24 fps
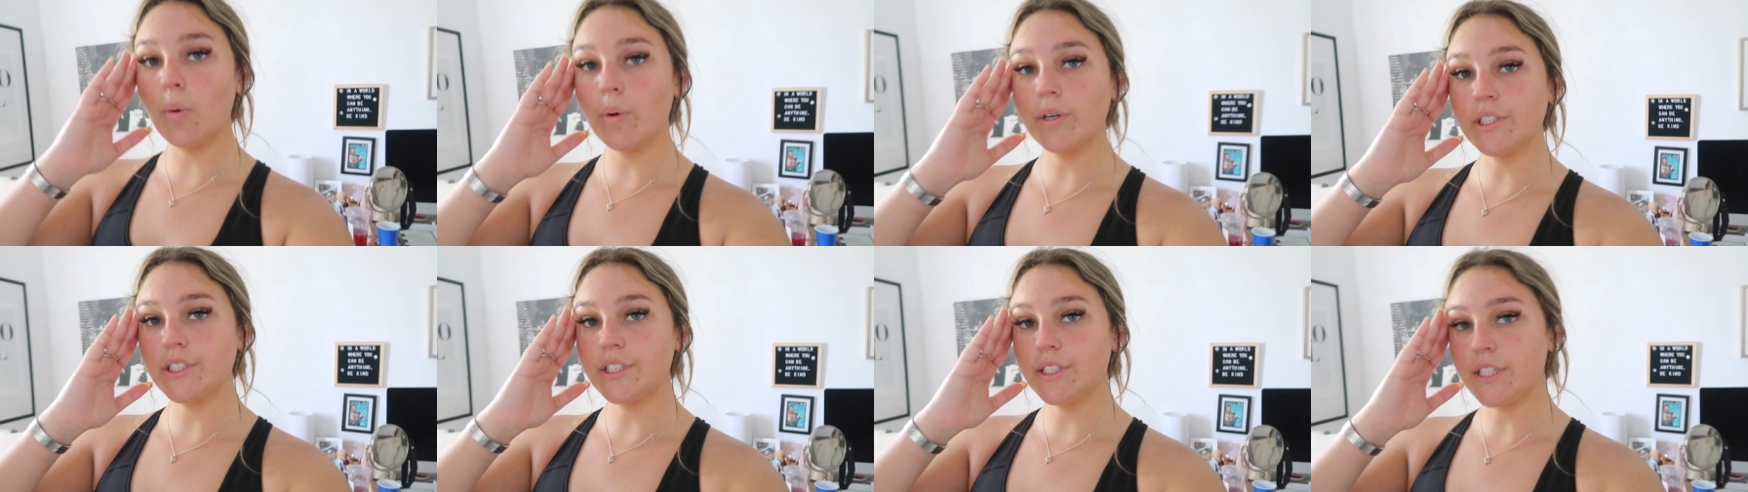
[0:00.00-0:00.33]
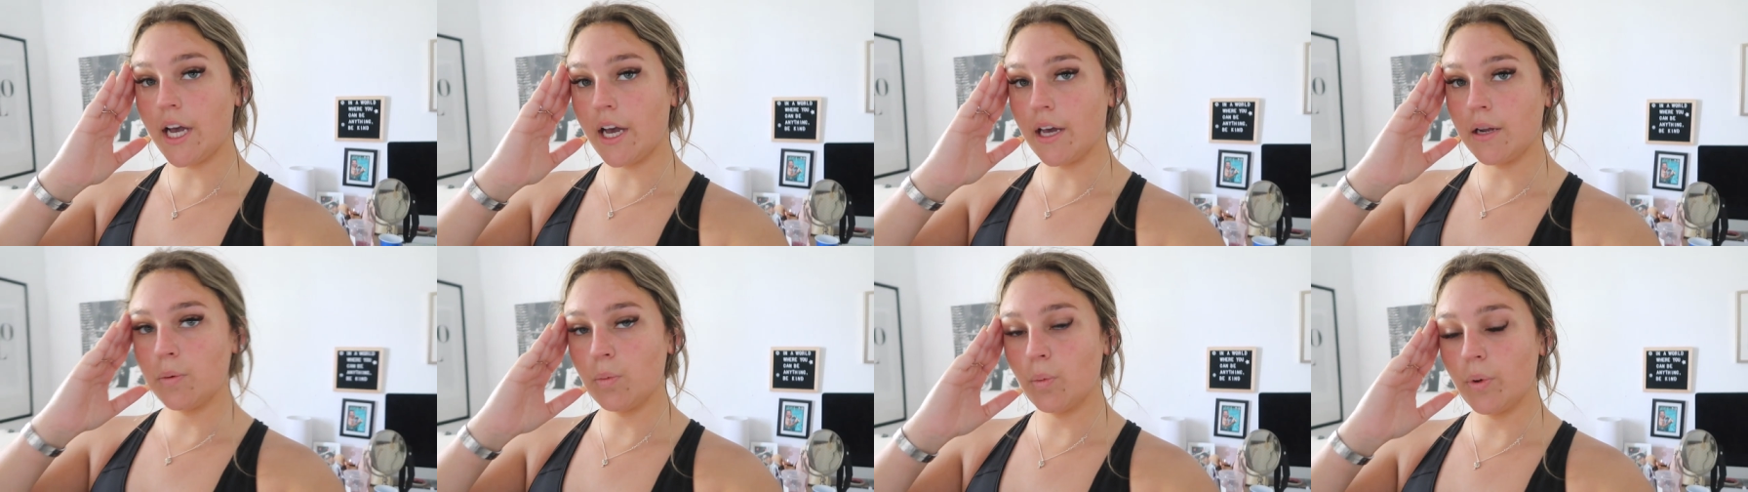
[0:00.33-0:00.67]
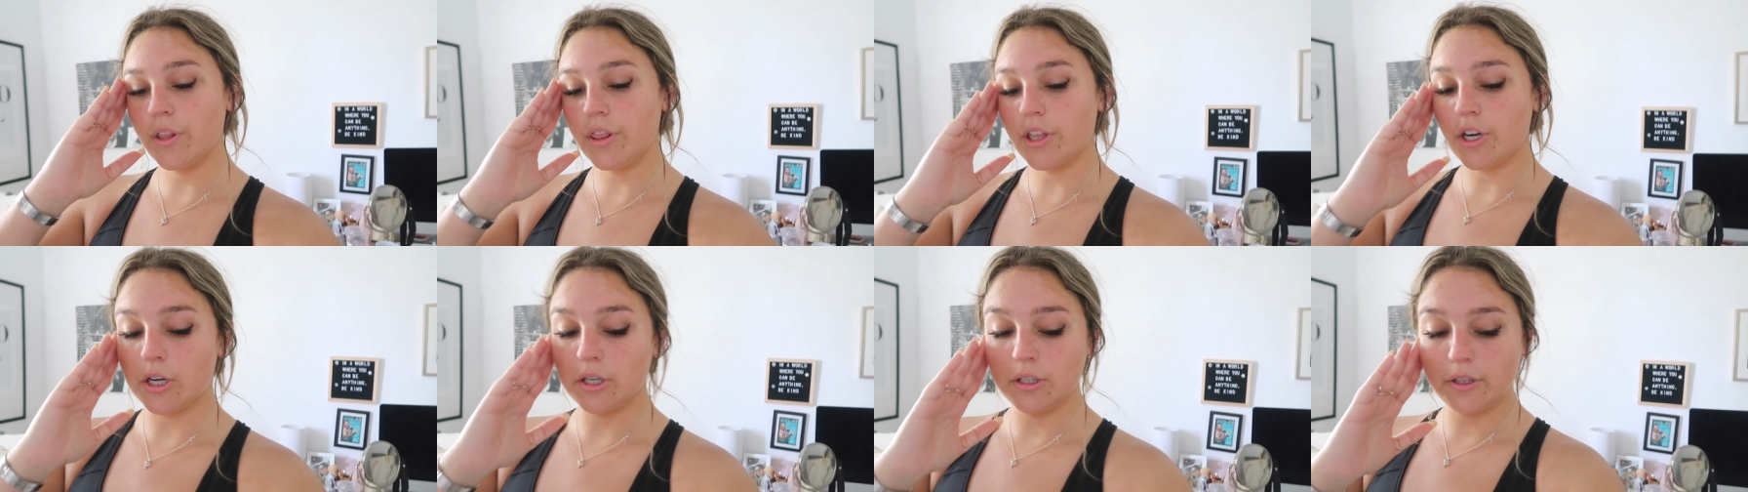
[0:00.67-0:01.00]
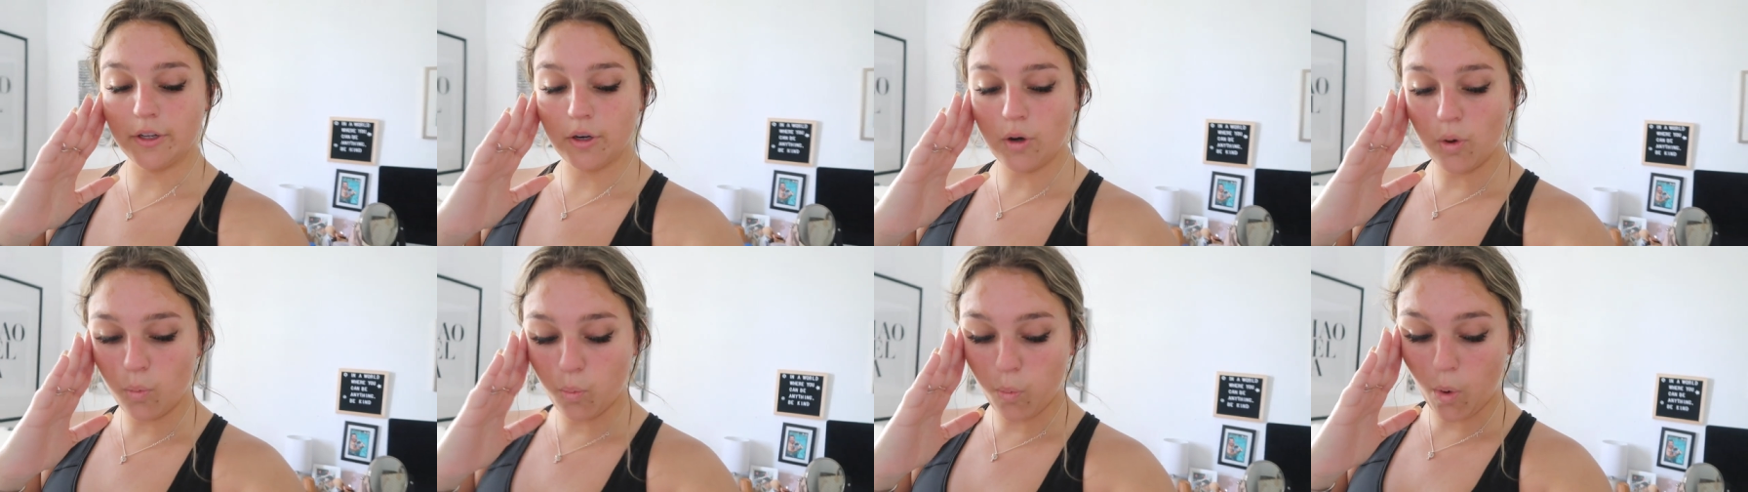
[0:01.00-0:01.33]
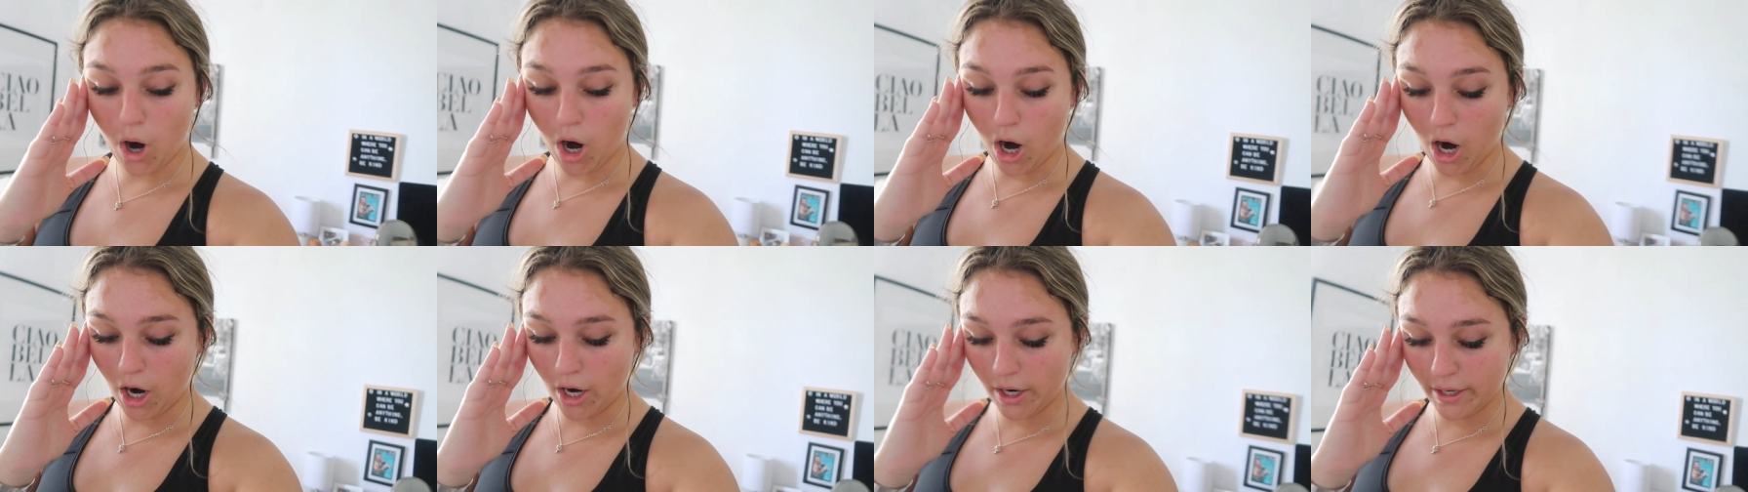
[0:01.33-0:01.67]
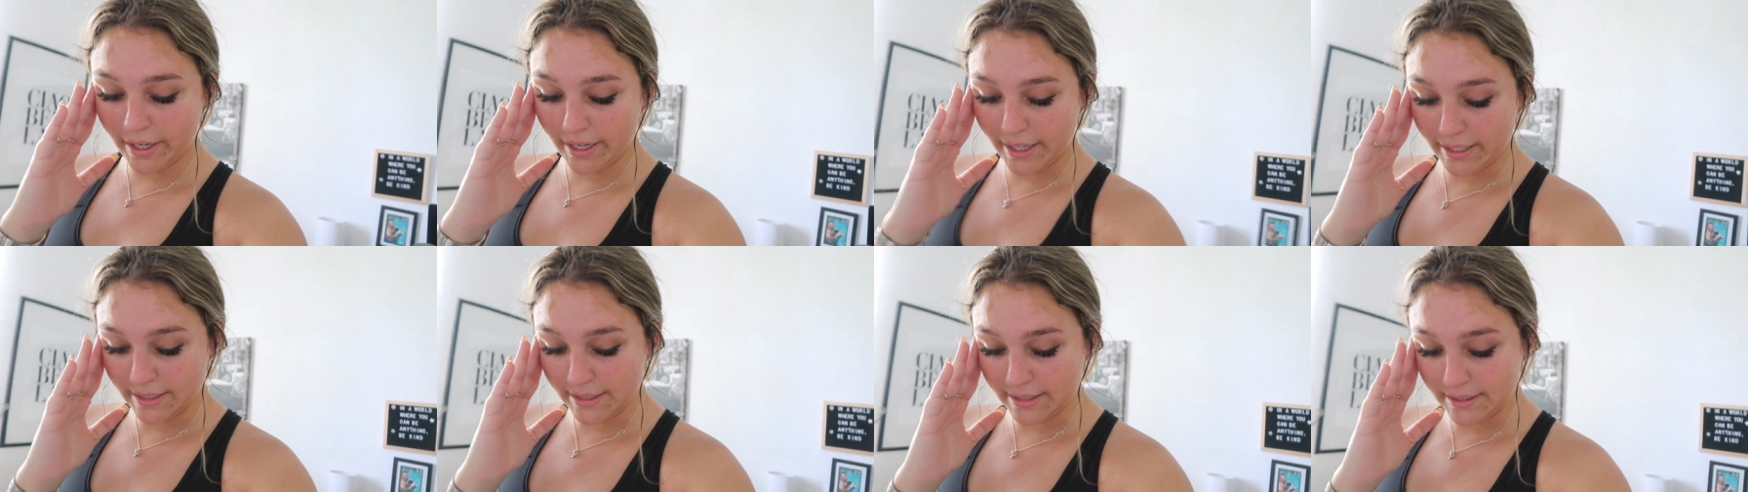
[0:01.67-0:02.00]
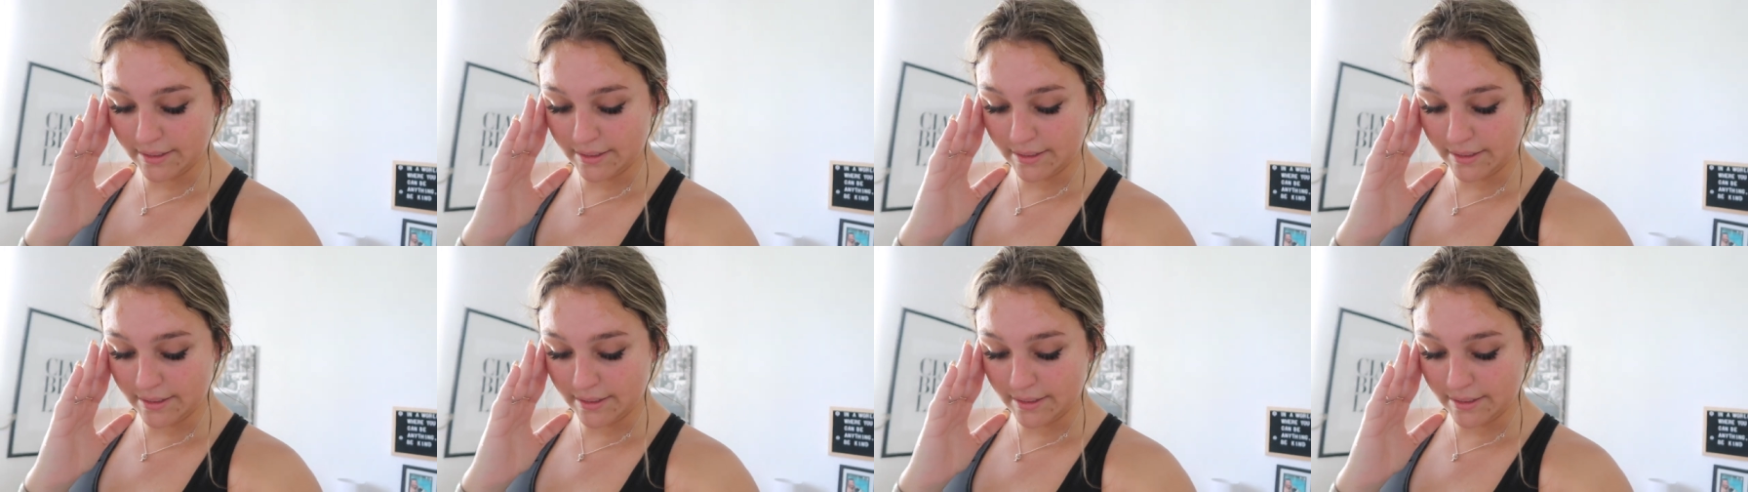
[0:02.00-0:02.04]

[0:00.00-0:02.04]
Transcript: we're done with our little walk and